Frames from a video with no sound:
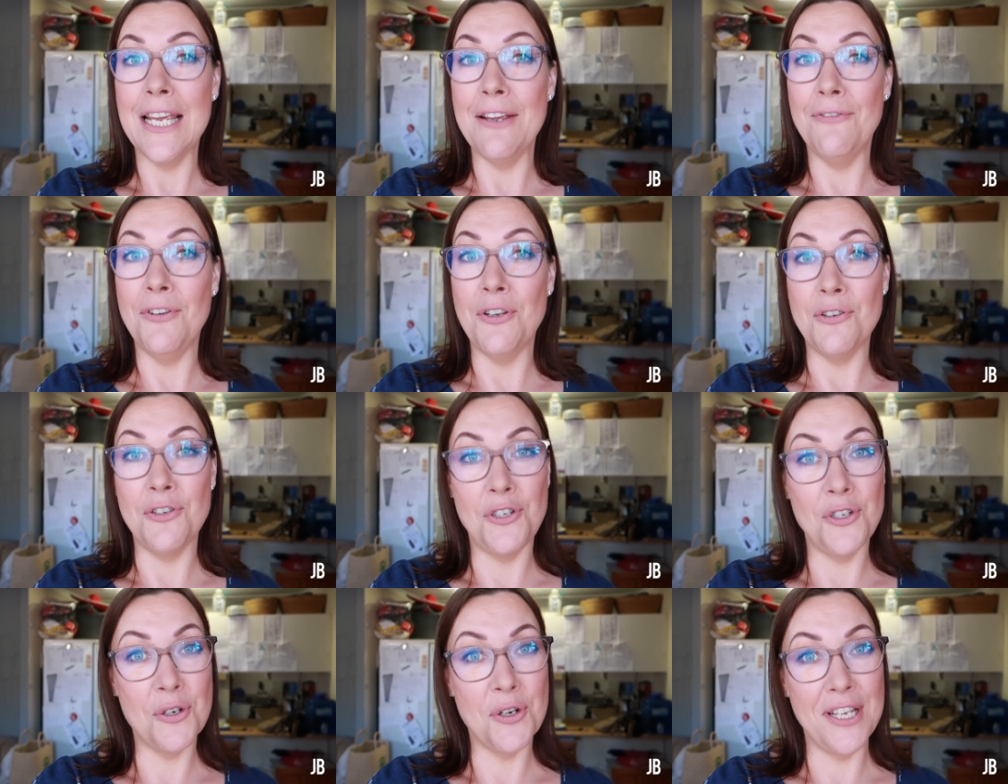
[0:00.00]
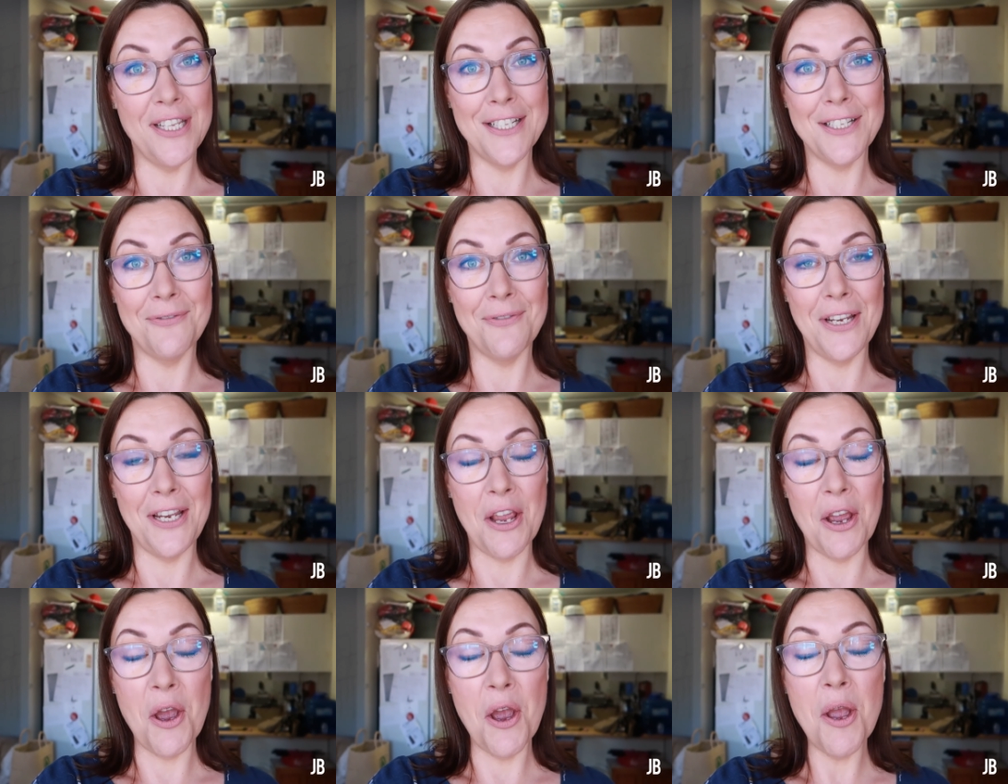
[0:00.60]
If you enjoyed this
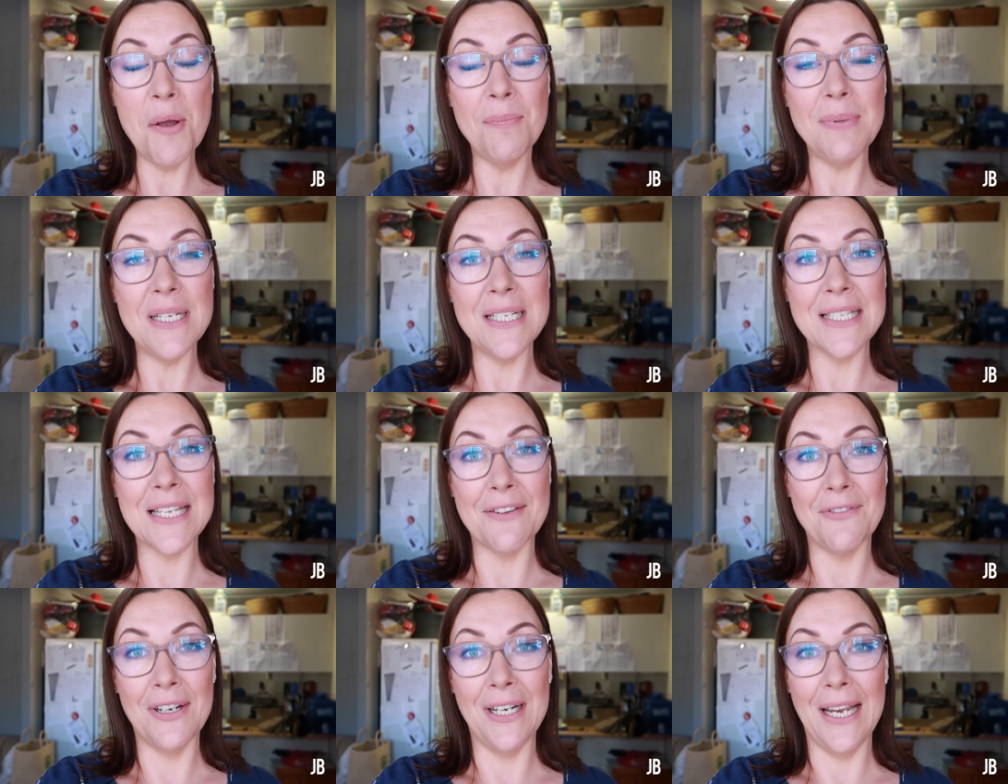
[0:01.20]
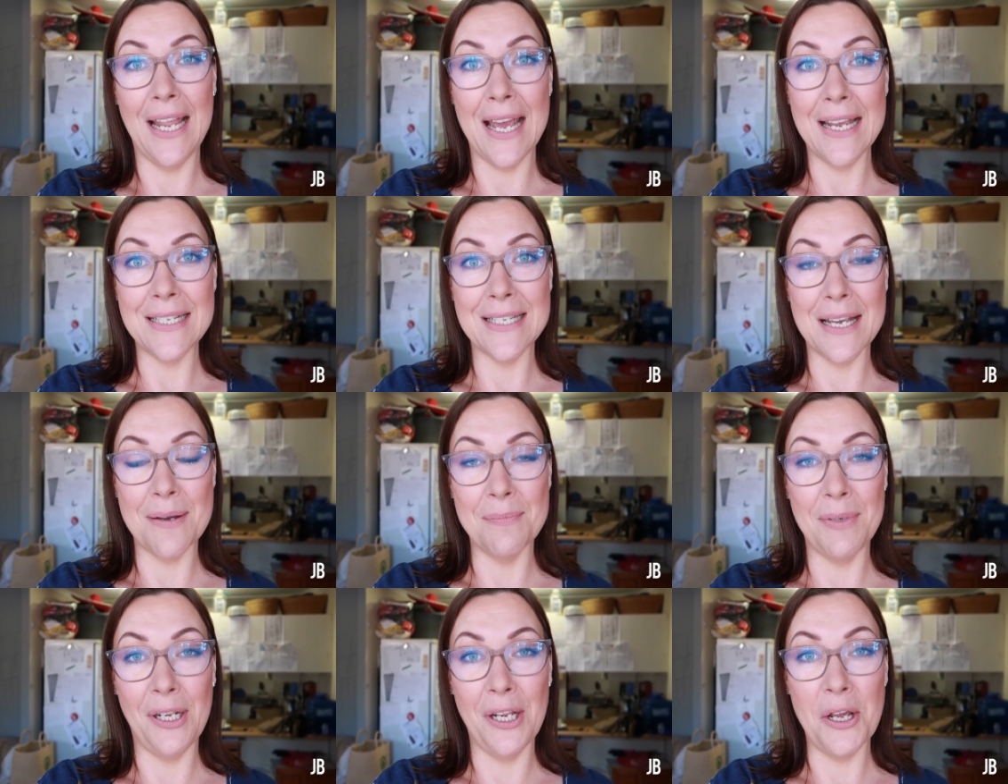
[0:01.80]
video, please give it a like
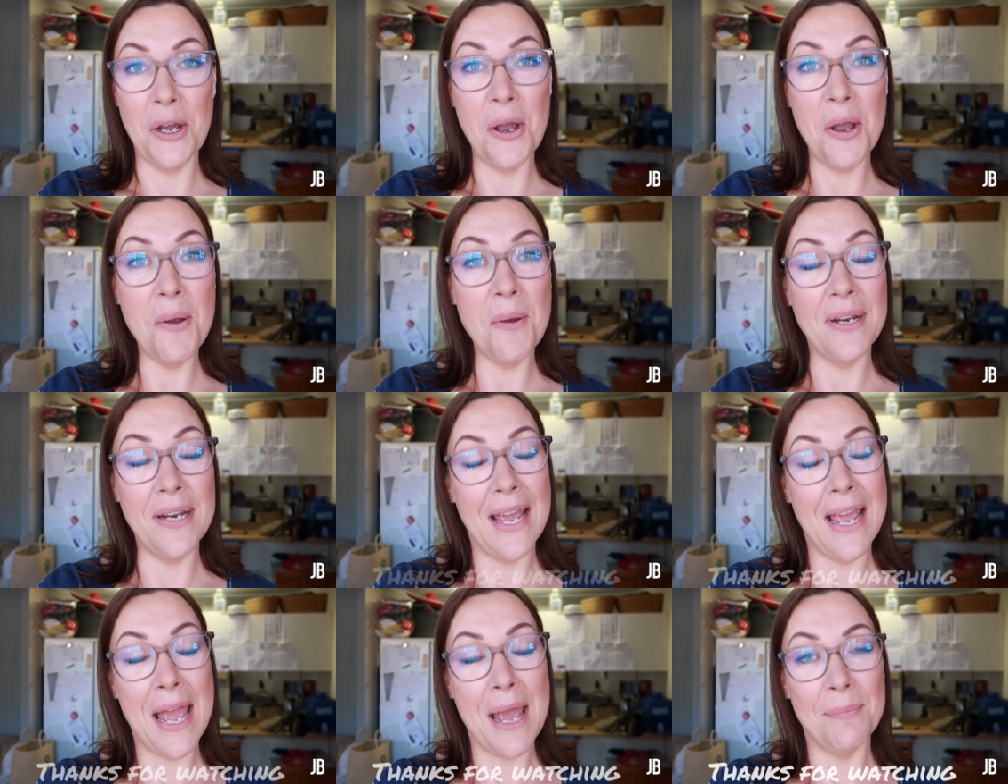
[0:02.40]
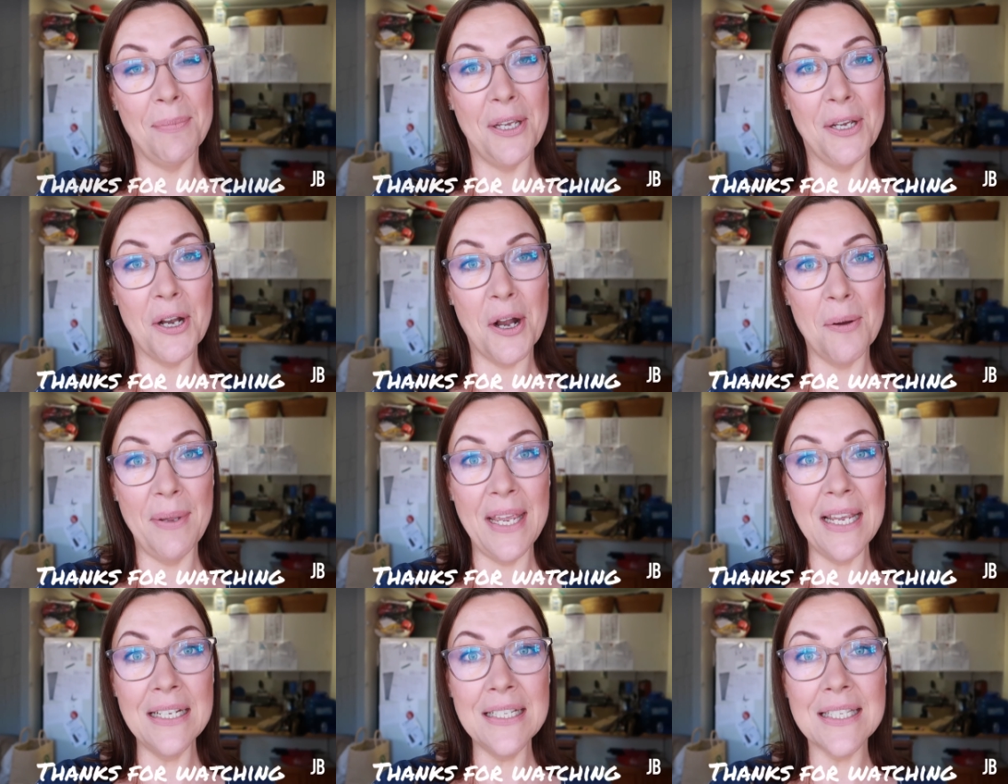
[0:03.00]
down below and a happy
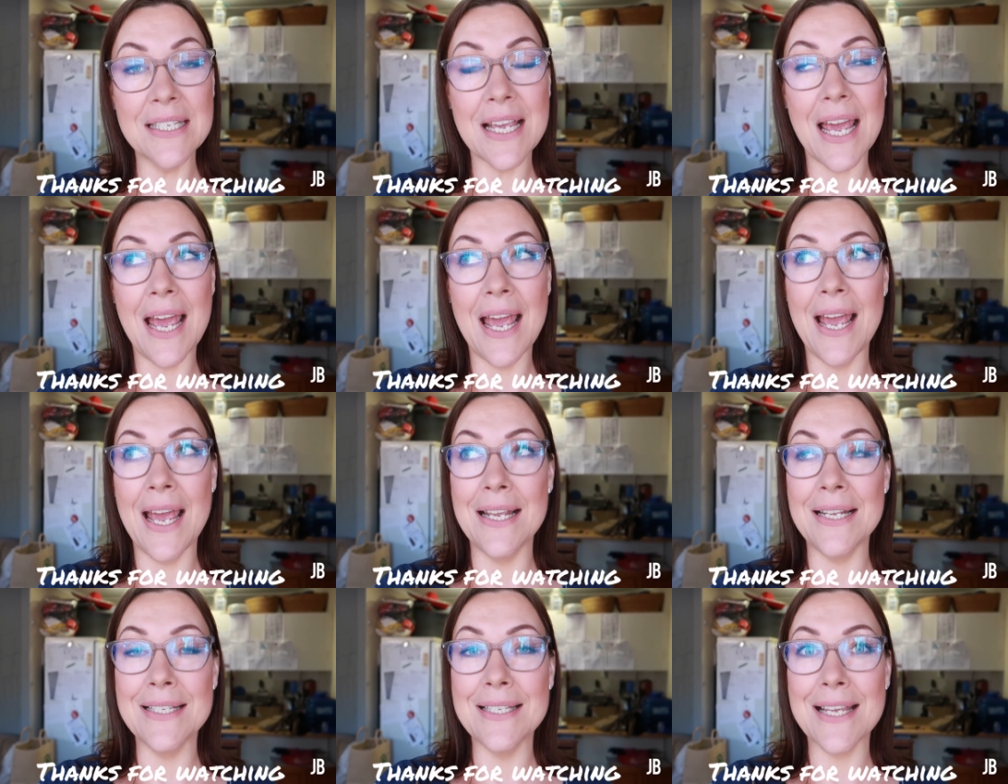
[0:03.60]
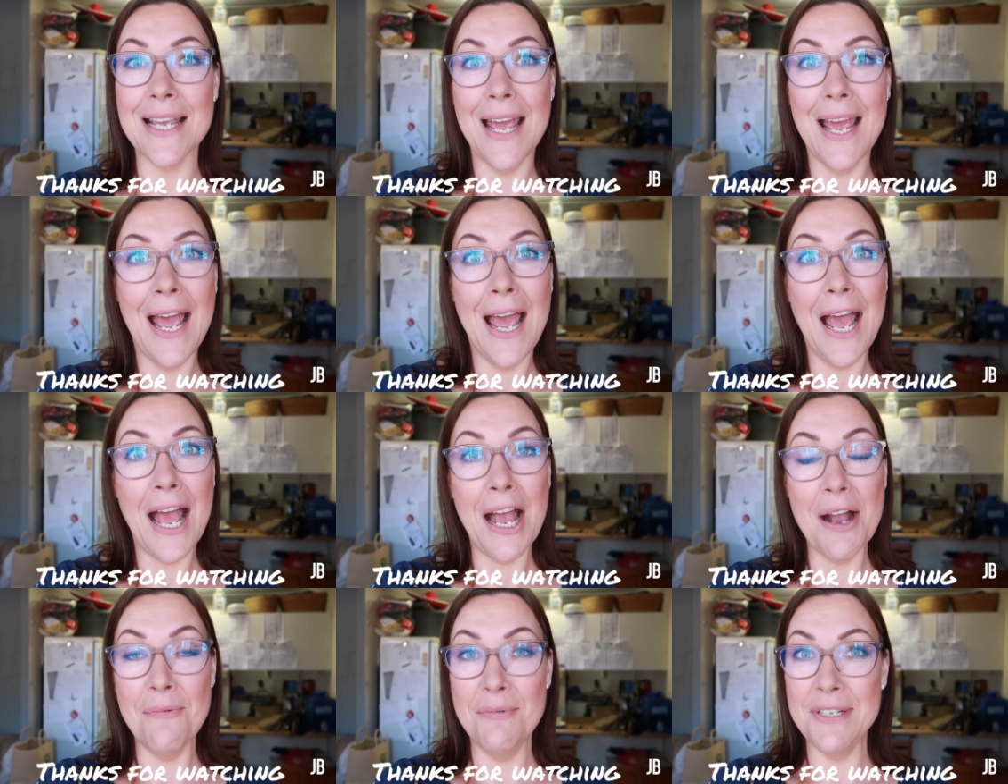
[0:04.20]
comment. And
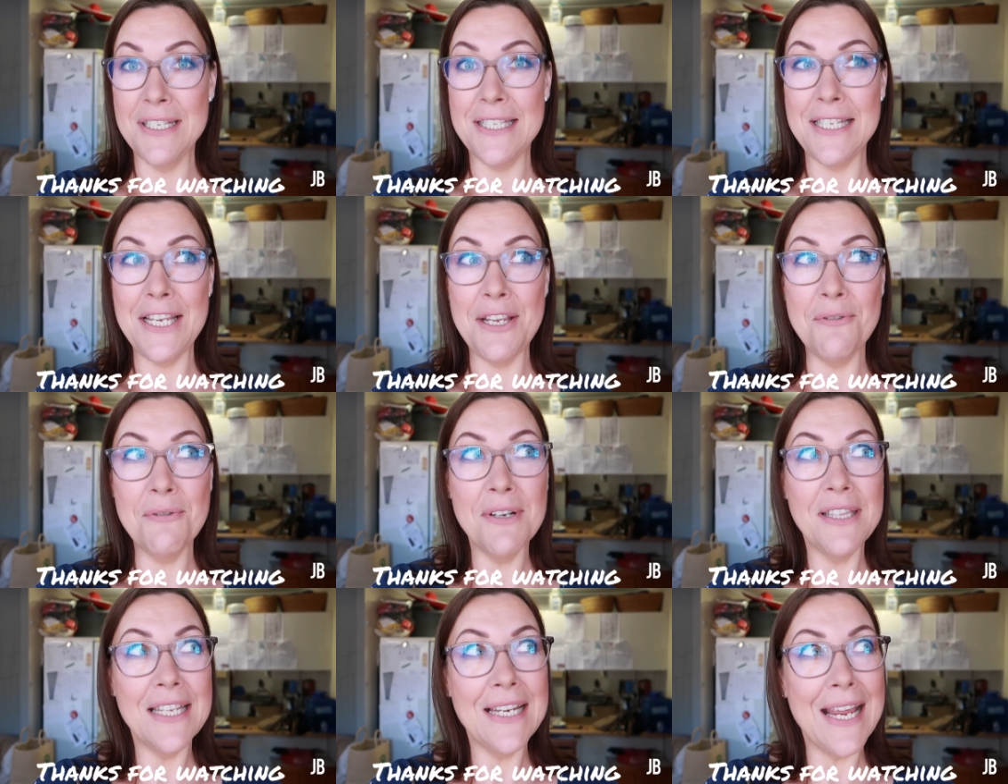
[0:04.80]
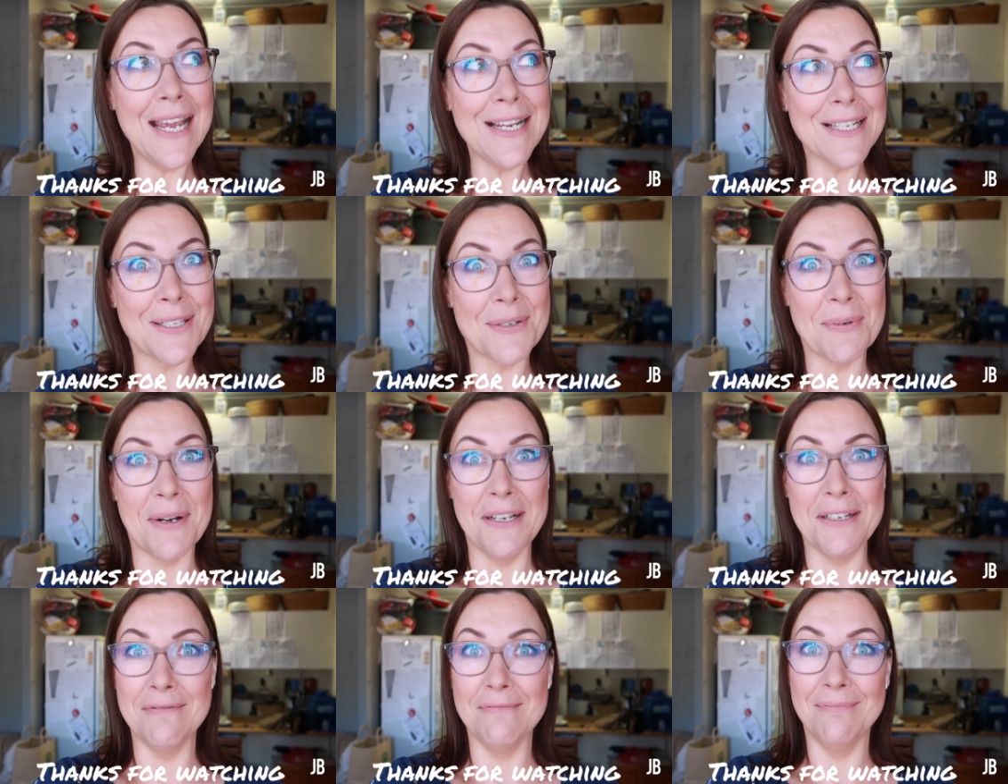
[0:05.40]
I will see you on the next
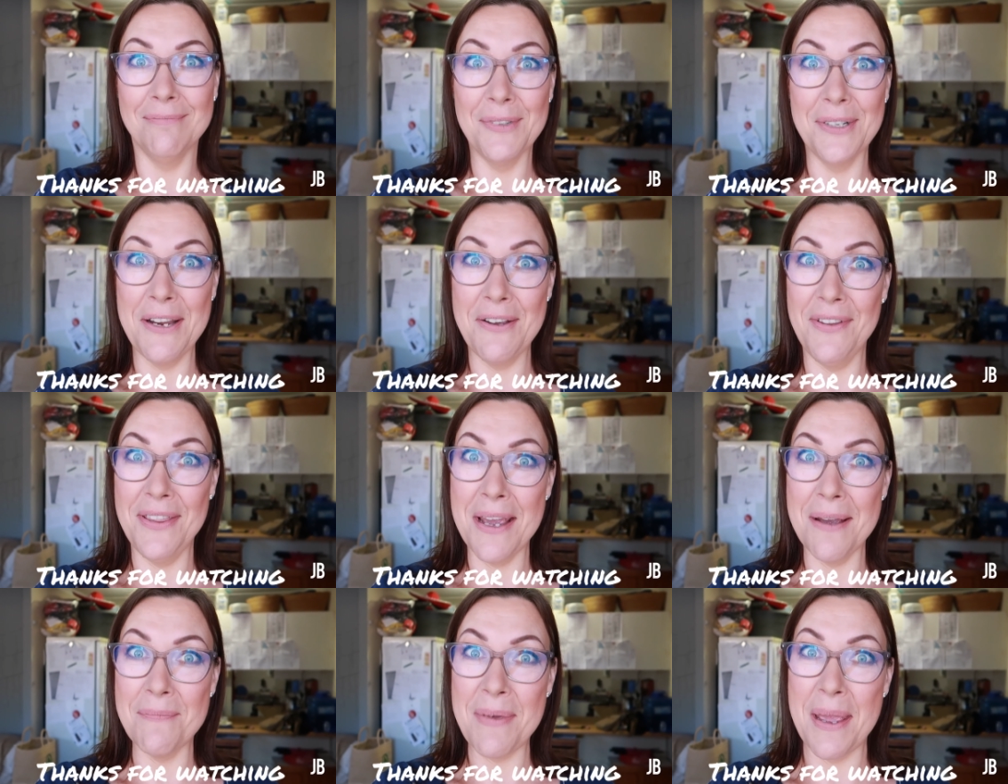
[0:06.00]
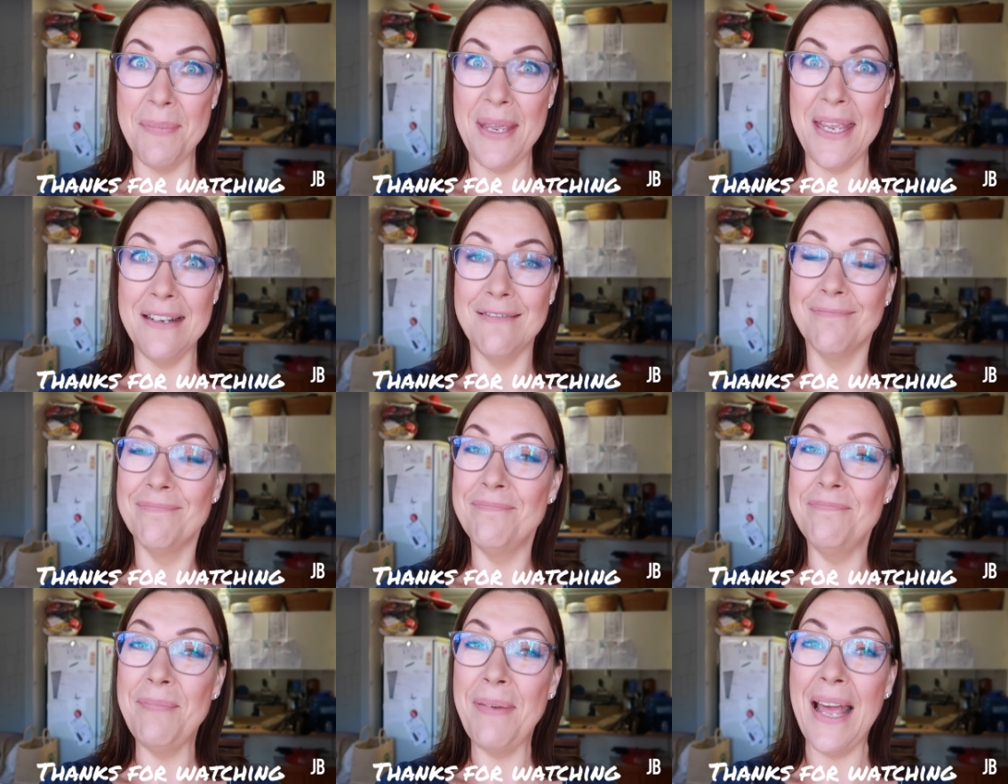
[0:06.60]
one, whatever that may
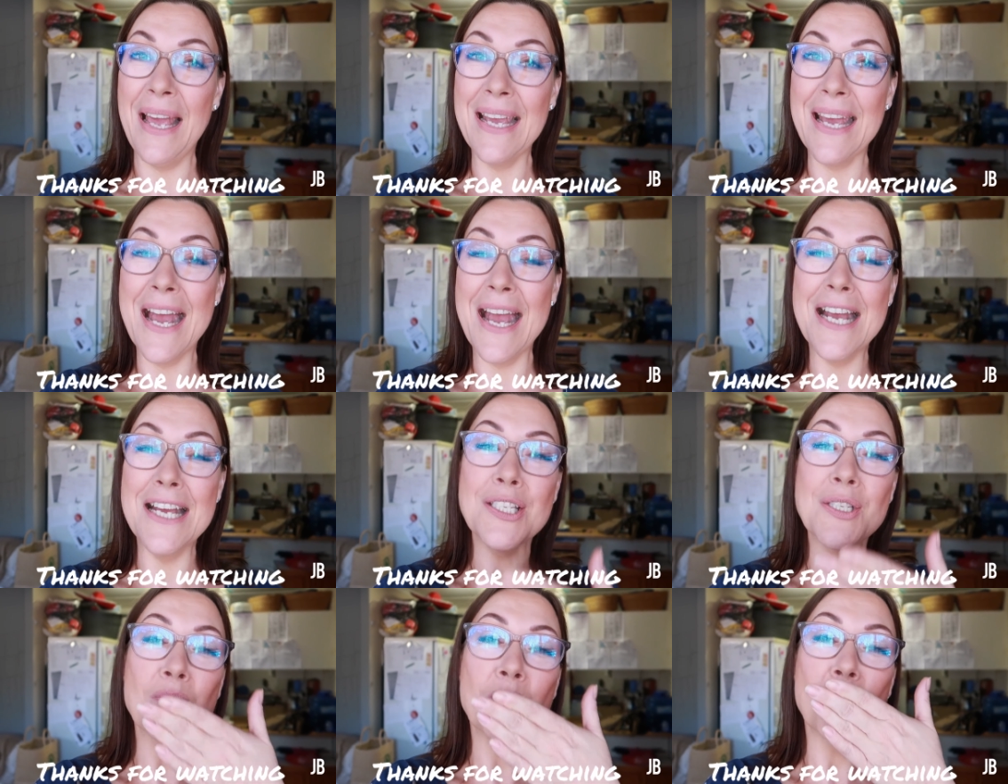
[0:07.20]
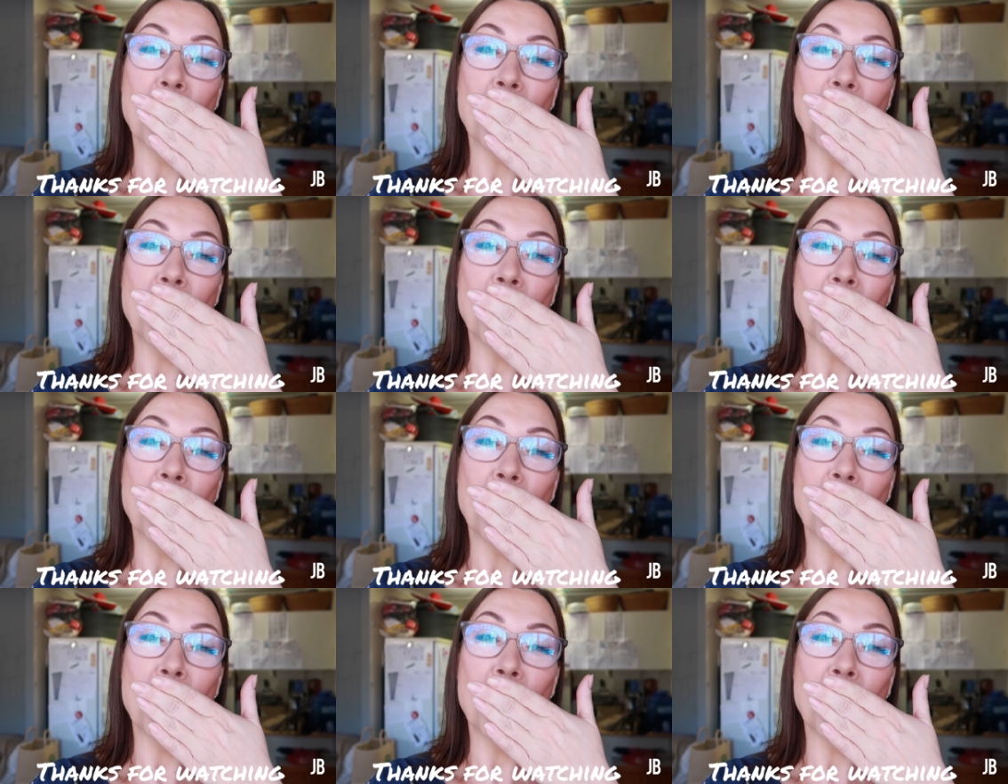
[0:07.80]
be. Bye guys.